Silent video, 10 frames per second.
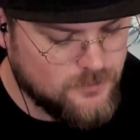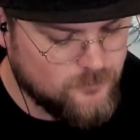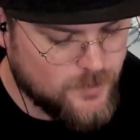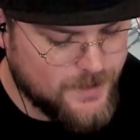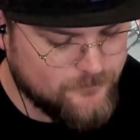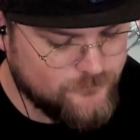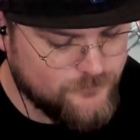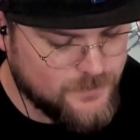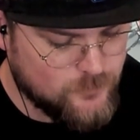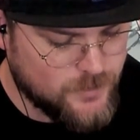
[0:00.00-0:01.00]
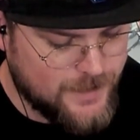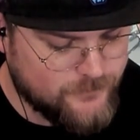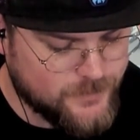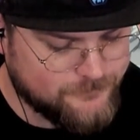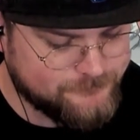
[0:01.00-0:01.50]
But they weren't having
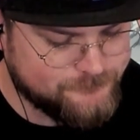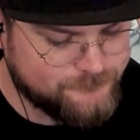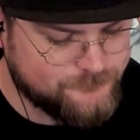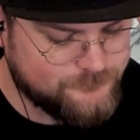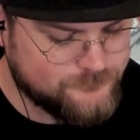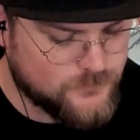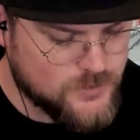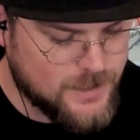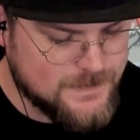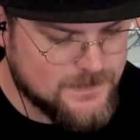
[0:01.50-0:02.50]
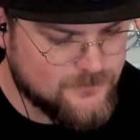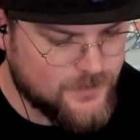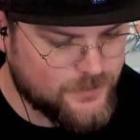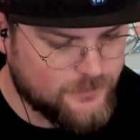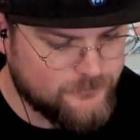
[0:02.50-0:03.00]
it, which I guess is fair
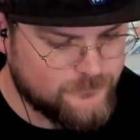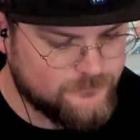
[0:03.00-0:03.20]
enough.